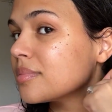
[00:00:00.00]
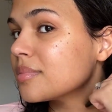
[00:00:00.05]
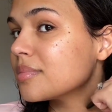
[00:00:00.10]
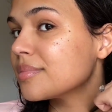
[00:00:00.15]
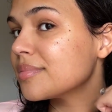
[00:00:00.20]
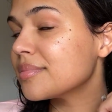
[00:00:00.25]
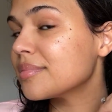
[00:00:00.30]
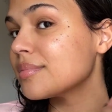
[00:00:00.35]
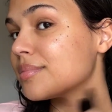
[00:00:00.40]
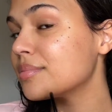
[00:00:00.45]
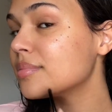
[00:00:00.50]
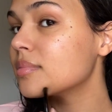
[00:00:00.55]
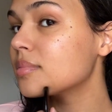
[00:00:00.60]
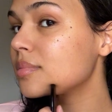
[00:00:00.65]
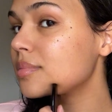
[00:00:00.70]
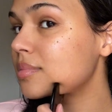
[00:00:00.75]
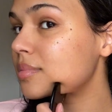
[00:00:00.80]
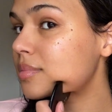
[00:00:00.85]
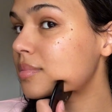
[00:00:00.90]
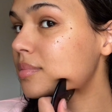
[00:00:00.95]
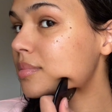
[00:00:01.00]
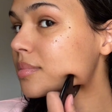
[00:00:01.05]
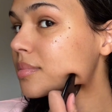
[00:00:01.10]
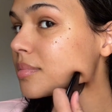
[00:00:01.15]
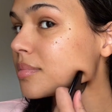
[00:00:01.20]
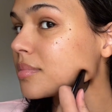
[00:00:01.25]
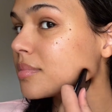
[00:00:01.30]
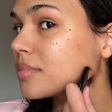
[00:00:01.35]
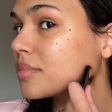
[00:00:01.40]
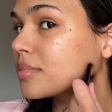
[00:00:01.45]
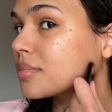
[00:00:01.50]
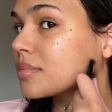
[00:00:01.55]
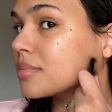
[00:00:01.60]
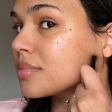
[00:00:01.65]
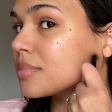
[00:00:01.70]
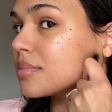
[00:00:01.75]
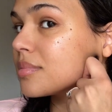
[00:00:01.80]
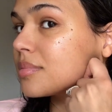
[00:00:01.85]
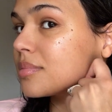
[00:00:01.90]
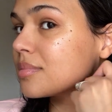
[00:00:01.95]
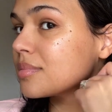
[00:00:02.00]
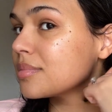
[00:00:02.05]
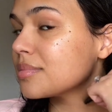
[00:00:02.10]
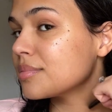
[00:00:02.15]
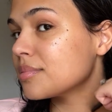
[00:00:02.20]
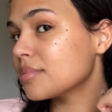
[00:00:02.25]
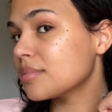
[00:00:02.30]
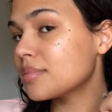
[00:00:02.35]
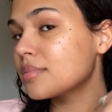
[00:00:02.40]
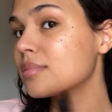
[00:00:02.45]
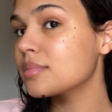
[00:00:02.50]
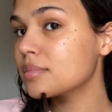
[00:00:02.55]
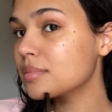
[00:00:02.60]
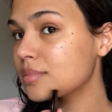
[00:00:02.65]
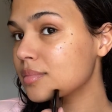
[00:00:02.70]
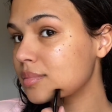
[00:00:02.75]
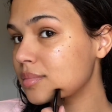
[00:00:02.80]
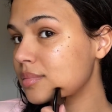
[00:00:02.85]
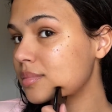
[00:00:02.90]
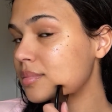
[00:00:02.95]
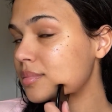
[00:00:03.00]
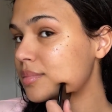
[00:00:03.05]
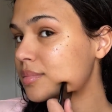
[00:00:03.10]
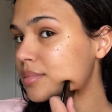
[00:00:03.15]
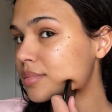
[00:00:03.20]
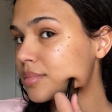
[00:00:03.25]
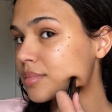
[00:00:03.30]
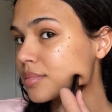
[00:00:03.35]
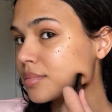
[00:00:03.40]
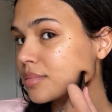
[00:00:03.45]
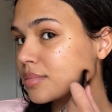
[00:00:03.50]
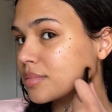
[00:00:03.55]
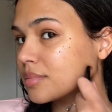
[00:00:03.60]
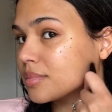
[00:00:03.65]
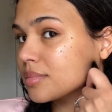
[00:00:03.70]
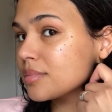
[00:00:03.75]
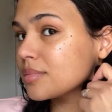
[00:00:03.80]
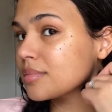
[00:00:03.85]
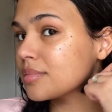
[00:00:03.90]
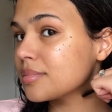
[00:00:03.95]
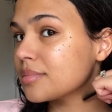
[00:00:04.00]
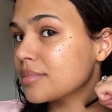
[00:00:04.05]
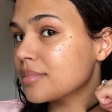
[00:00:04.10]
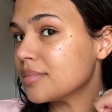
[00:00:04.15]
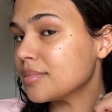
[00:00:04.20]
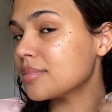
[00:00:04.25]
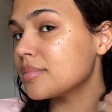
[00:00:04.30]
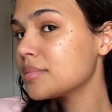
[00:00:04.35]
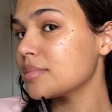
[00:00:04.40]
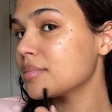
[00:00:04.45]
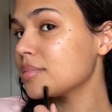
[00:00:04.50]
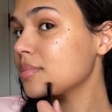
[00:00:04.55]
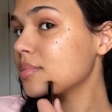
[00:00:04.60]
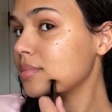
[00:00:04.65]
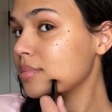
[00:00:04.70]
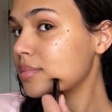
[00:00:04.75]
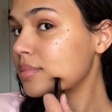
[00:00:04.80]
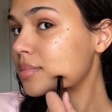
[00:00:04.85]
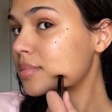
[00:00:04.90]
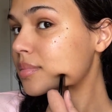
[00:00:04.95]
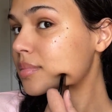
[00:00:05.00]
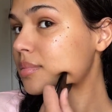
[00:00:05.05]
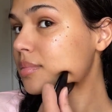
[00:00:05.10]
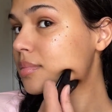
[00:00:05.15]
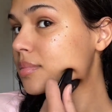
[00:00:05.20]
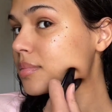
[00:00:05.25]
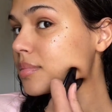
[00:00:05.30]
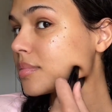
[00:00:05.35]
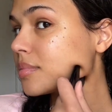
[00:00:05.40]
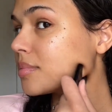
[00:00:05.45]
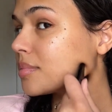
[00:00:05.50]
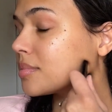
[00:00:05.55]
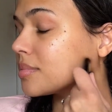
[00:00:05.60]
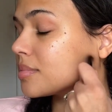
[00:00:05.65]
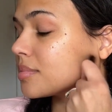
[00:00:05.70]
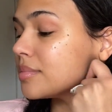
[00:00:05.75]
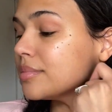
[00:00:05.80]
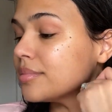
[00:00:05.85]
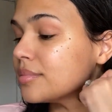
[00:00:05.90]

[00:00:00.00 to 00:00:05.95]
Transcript: Nothing is said.